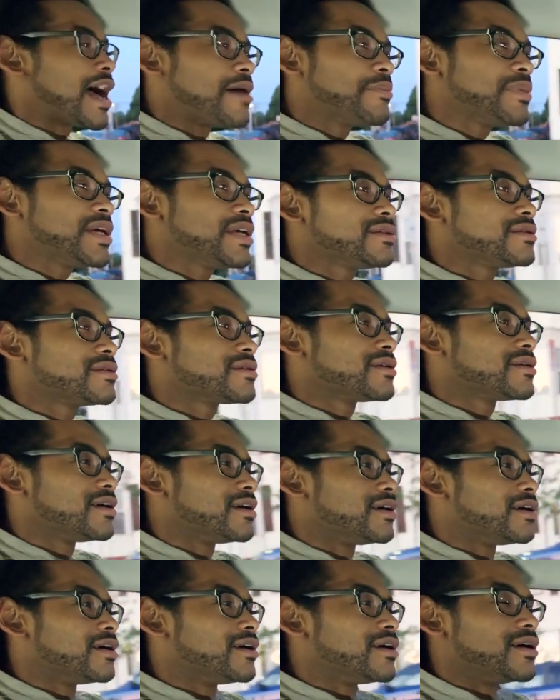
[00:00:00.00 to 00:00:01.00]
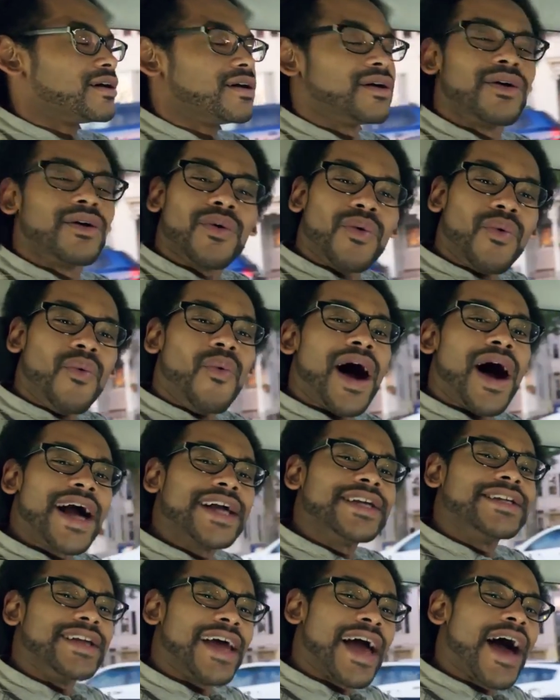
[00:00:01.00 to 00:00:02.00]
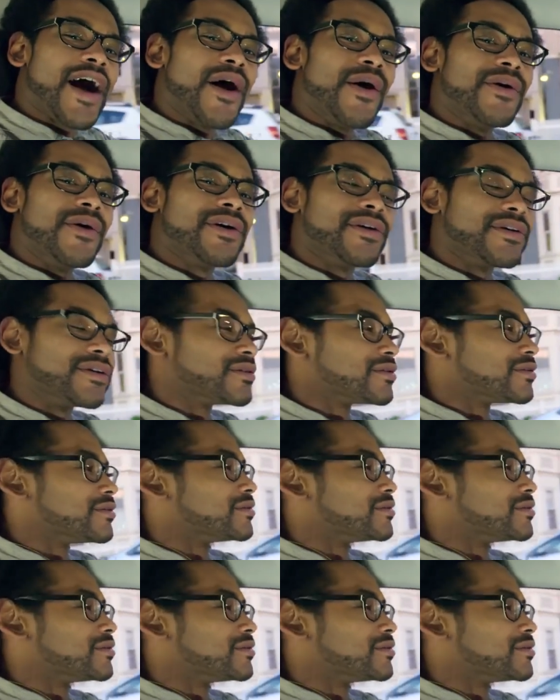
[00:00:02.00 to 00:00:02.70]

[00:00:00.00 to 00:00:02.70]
I mean, why now?